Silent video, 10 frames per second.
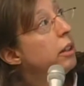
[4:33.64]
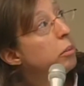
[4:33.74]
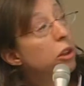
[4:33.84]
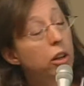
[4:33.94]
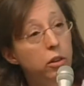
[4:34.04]

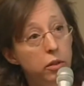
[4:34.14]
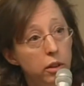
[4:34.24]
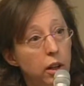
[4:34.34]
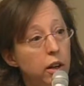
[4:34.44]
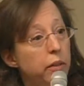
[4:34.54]
Tim's gone over
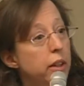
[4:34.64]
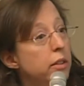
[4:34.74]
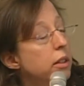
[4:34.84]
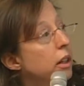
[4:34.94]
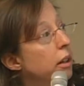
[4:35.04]
a lot of
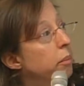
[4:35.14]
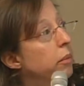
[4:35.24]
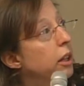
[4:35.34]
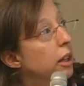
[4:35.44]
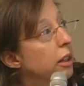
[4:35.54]
this,
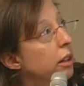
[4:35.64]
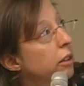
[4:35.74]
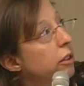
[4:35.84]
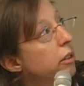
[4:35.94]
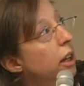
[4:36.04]
and
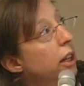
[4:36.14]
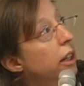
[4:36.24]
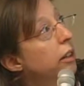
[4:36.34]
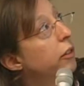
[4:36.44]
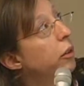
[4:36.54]
I'll just
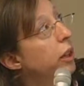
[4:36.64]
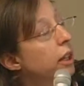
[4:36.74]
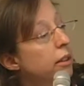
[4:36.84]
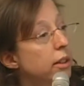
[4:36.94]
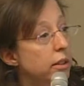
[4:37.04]
highlight a few
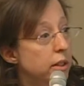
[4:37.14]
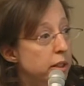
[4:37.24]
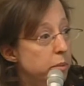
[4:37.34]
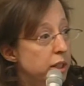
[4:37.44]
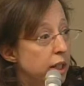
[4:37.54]
things. As
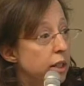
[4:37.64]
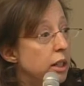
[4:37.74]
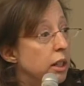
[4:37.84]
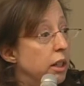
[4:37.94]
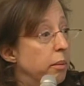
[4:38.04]
Tim
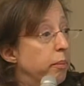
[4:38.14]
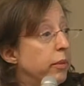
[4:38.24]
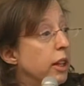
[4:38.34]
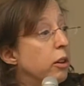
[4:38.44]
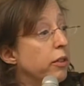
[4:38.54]
said,
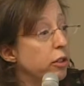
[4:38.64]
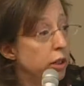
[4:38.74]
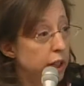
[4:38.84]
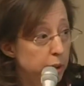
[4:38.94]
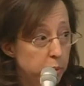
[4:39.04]
Orphan
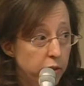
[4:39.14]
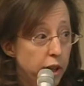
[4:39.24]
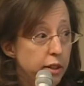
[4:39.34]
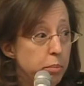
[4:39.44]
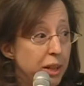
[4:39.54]
Drug Act
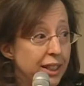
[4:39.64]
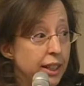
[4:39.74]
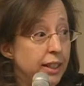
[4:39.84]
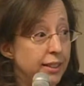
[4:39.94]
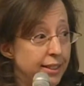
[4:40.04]
provides
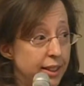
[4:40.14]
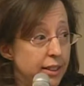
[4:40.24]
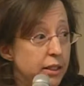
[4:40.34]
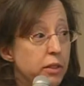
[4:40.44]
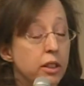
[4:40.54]
mainly
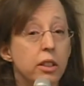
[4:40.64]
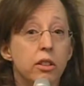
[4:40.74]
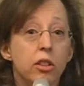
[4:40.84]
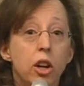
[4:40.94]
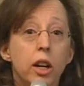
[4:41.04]
incentives. It
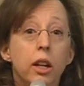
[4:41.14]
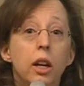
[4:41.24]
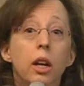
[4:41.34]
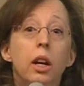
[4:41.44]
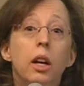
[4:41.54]
does not
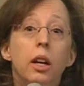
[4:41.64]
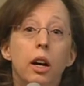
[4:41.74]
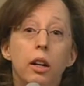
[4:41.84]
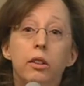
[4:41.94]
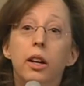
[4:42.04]

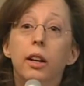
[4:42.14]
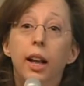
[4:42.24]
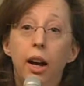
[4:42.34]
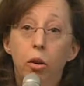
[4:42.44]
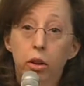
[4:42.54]

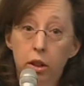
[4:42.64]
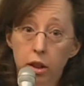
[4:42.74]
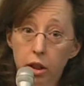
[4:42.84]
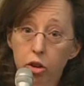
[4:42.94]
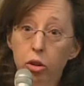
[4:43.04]
tell how to
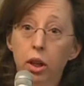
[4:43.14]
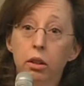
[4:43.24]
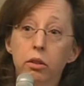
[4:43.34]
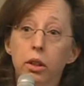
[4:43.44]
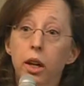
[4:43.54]
conduct
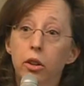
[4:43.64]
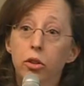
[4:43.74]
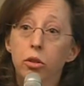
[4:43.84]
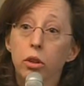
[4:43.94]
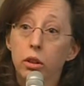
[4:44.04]
trials or how to
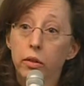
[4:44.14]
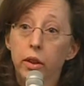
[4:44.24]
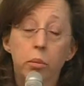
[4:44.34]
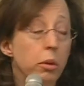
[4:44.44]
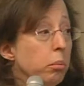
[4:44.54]
do drug
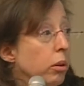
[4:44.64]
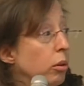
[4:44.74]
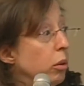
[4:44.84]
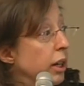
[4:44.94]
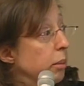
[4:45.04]
development
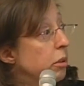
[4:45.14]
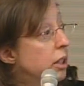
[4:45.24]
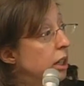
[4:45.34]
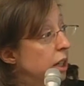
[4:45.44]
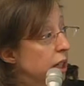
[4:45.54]

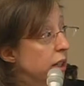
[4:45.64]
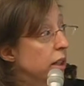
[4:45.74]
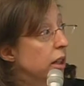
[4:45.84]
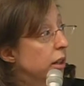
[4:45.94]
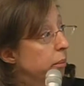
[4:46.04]
programs,
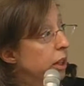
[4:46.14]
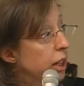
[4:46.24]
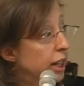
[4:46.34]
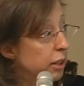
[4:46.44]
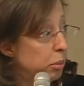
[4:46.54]
and
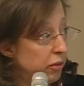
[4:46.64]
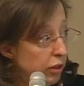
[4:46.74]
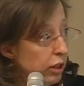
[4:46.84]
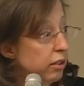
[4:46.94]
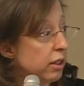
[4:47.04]
it has been
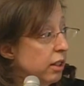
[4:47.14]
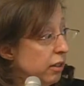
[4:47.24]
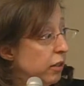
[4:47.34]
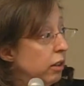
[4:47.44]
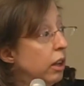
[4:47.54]
very
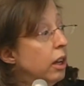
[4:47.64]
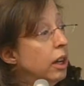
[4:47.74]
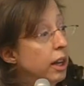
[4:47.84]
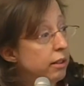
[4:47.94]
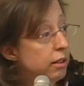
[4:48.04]
successful,
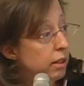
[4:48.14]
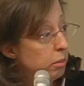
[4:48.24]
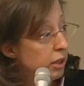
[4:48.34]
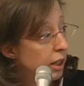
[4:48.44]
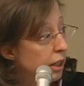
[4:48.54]
as
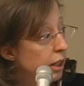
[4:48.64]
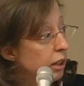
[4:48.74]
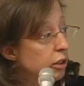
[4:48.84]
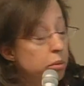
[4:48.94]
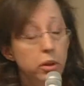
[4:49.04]
Tim said. And
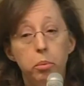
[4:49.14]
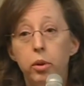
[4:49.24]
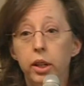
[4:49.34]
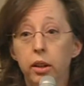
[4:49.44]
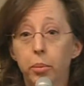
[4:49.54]
I just want to
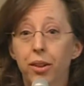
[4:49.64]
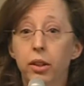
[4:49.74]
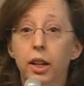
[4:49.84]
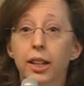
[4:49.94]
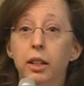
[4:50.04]
point out about
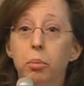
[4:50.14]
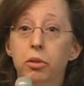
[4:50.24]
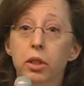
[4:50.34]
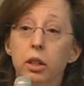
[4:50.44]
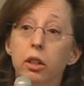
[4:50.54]

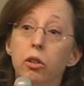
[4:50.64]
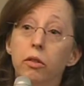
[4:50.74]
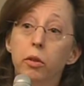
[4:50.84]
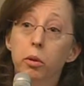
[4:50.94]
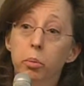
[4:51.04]
90% of the
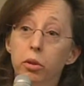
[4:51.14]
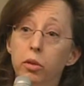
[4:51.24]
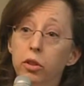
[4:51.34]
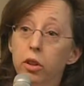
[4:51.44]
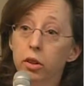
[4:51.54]
orphan
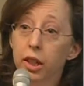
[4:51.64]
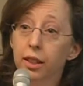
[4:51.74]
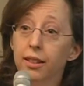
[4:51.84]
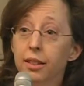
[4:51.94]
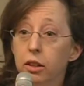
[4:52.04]
approvals are
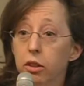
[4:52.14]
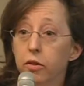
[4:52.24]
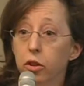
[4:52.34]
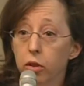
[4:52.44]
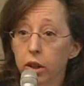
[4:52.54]
in the Center
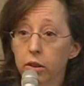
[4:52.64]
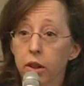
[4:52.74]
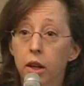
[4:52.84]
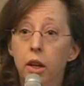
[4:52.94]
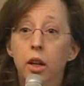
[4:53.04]
for
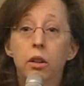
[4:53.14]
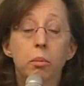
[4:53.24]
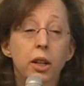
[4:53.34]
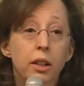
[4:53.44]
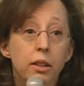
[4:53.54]
Drugs. The
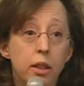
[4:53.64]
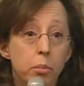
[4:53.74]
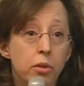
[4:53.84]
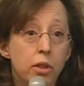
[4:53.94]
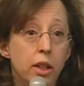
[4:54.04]
remaining
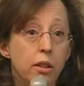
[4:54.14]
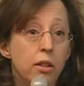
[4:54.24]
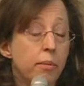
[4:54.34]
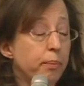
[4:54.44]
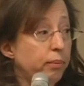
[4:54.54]
10%